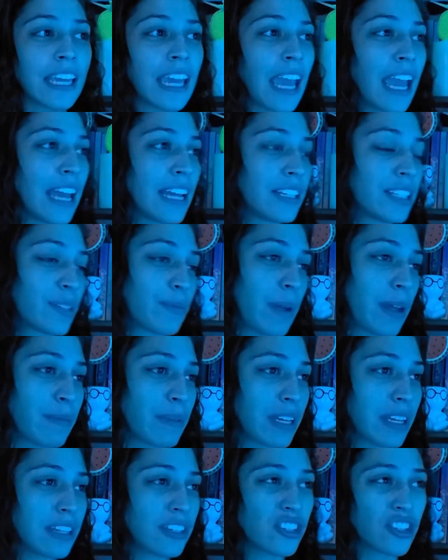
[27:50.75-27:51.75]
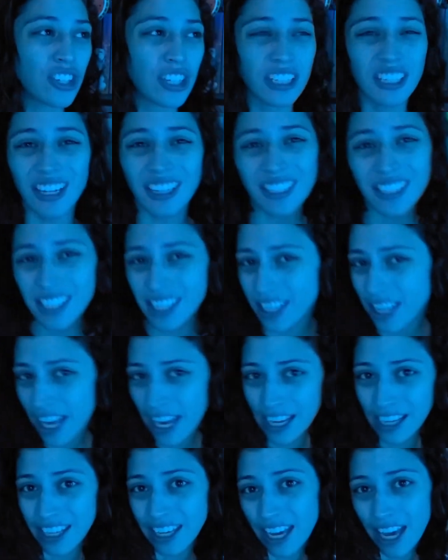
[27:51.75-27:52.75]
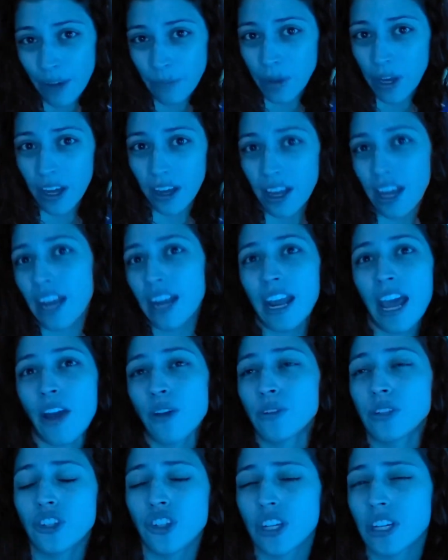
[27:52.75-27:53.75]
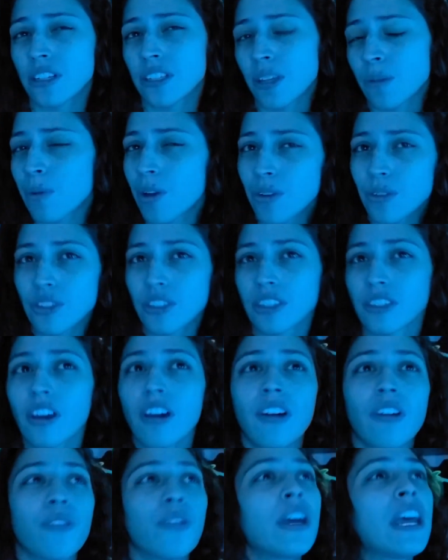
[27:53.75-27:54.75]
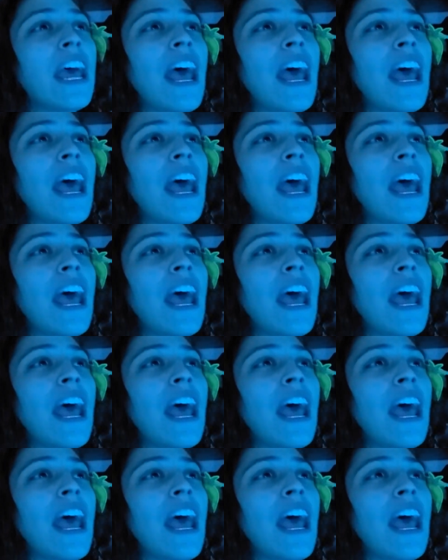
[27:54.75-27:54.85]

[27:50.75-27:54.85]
And maybe she does like Emma, and how is she supposed to know?